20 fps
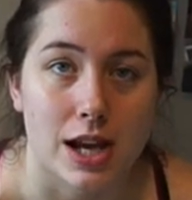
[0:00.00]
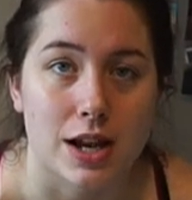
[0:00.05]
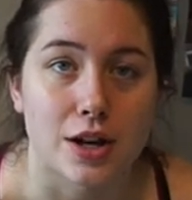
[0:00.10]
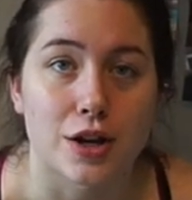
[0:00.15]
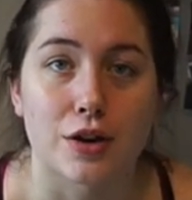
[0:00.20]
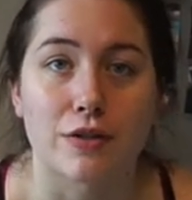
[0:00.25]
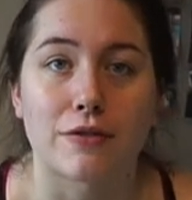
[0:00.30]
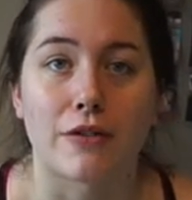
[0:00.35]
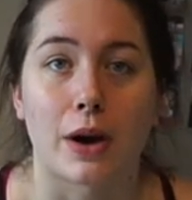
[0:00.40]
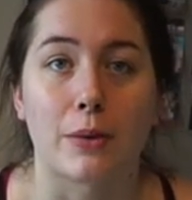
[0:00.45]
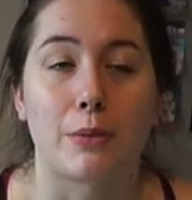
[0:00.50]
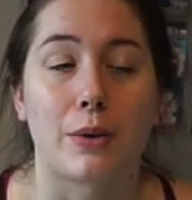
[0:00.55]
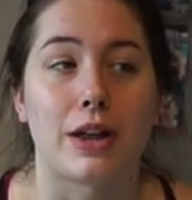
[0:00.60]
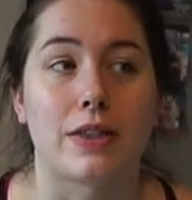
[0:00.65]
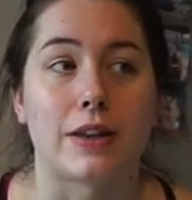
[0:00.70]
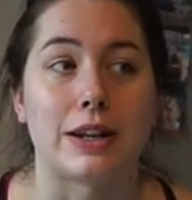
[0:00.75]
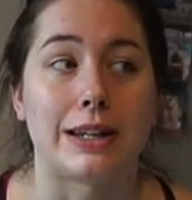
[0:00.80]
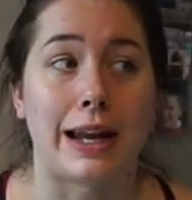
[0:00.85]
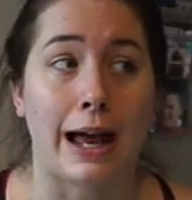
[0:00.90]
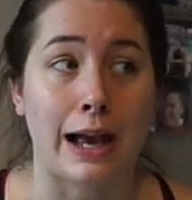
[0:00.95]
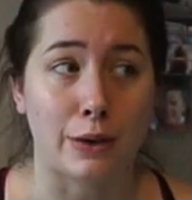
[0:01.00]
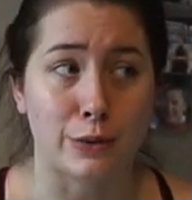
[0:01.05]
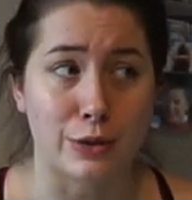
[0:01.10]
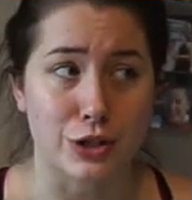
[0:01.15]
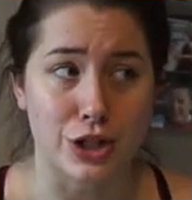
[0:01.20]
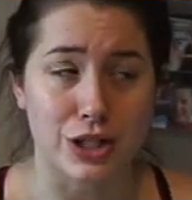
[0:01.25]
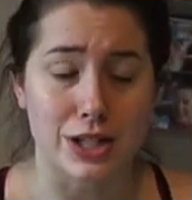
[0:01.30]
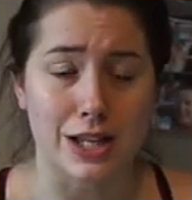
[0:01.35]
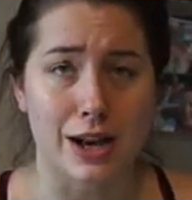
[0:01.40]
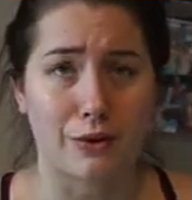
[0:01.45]
I know fine well that
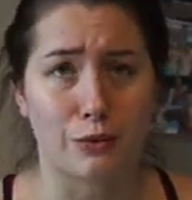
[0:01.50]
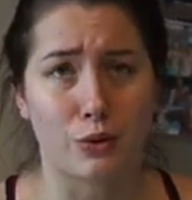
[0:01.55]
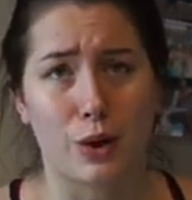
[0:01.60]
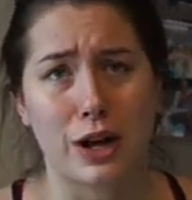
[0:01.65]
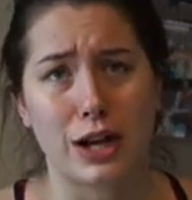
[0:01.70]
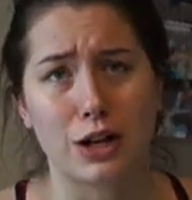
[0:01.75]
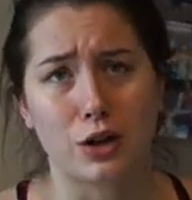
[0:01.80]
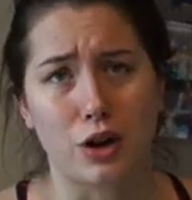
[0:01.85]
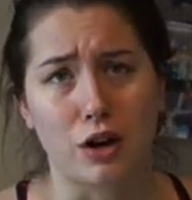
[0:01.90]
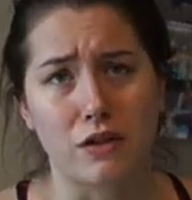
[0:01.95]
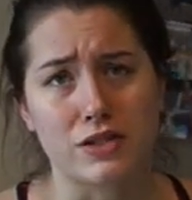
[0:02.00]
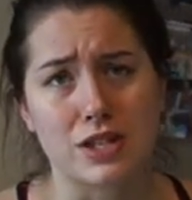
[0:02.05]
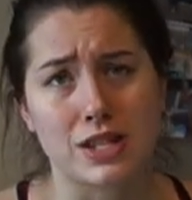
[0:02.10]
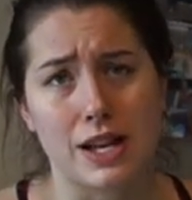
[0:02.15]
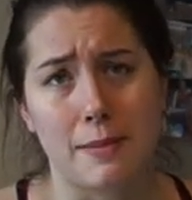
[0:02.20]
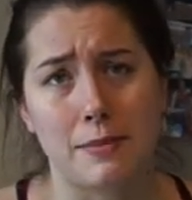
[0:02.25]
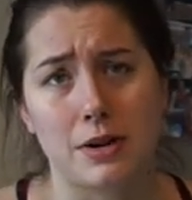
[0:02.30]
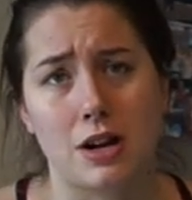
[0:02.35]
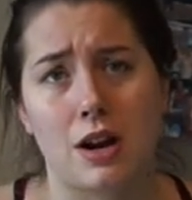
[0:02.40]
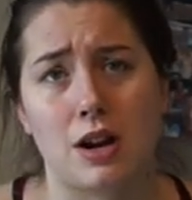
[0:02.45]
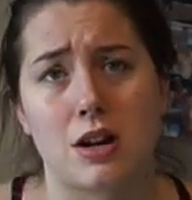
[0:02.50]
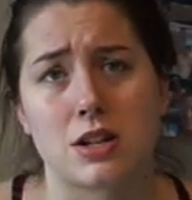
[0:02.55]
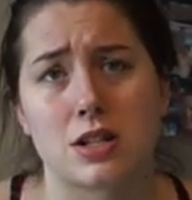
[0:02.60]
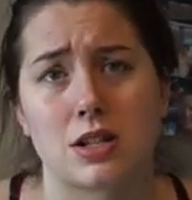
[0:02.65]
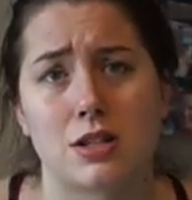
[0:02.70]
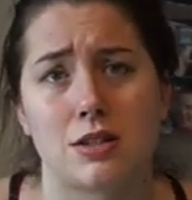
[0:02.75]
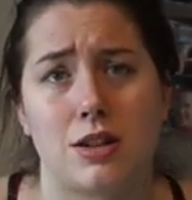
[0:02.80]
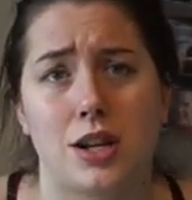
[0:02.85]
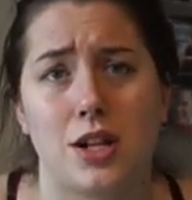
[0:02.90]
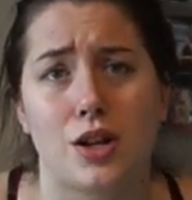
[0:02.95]
languages have quite a lot of
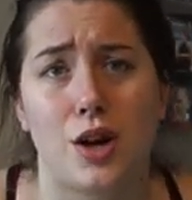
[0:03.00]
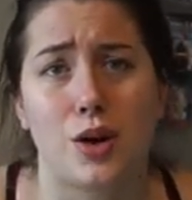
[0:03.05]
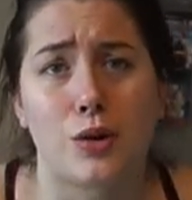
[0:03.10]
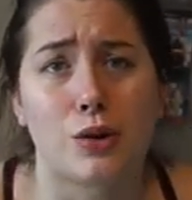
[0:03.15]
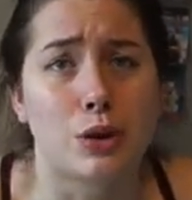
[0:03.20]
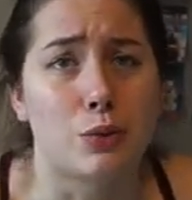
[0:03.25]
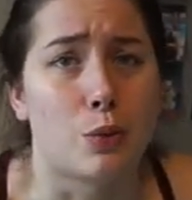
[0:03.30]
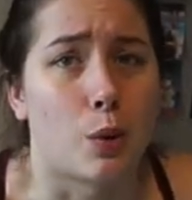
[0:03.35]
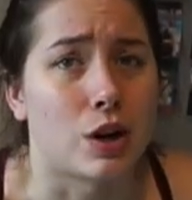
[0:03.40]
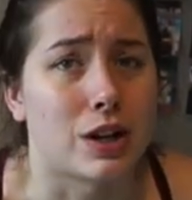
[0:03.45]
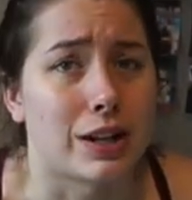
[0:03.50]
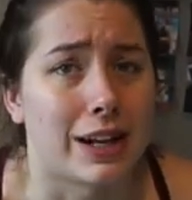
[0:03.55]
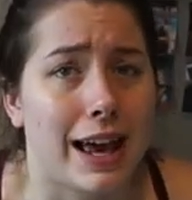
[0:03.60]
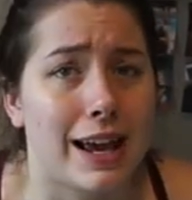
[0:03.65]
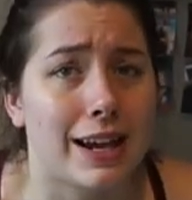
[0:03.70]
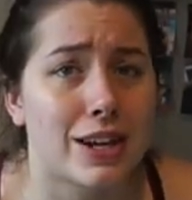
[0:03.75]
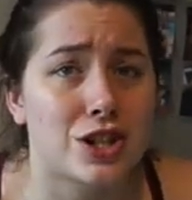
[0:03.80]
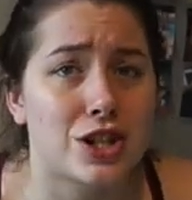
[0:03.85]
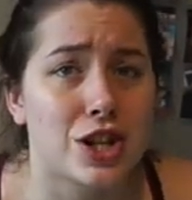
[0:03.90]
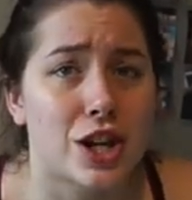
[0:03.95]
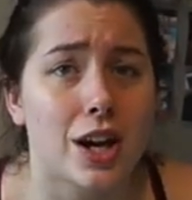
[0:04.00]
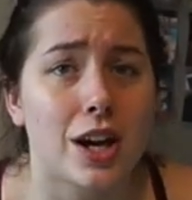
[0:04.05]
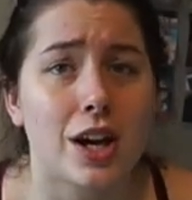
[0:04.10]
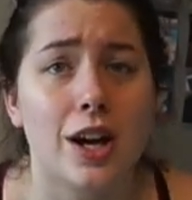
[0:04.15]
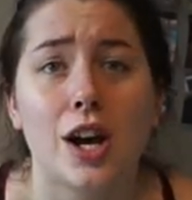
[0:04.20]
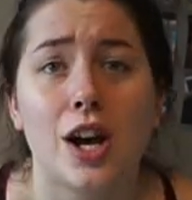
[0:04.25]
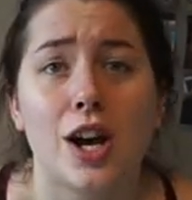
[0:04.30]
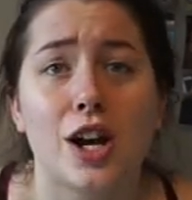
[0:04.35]
seminars and only one lecture,